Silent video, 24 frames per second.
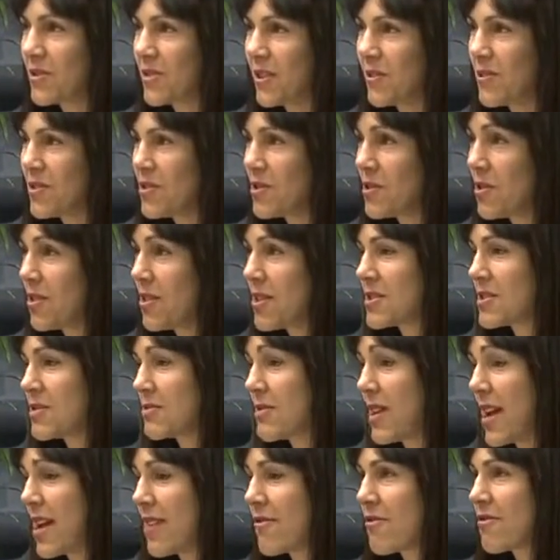a few guys
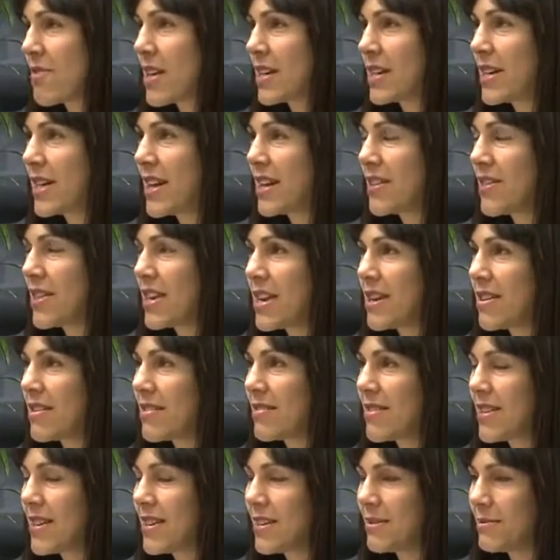who have run down
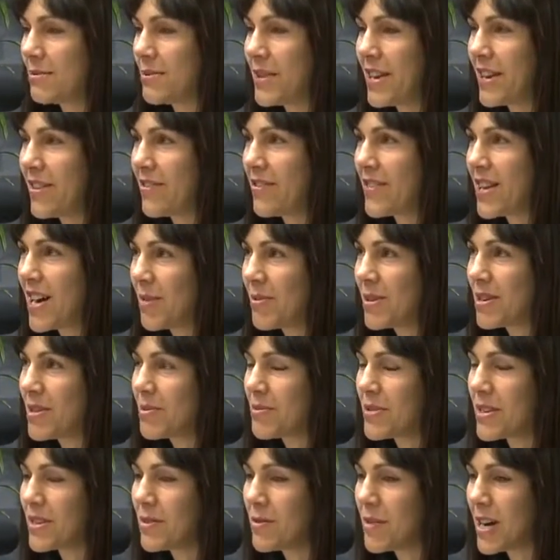there. Pat
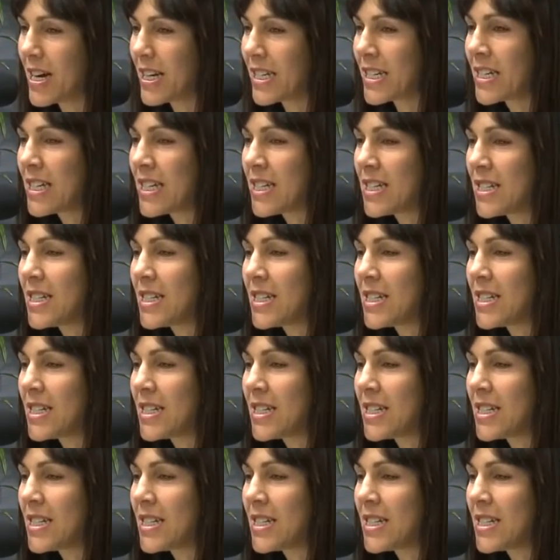Farmer being one.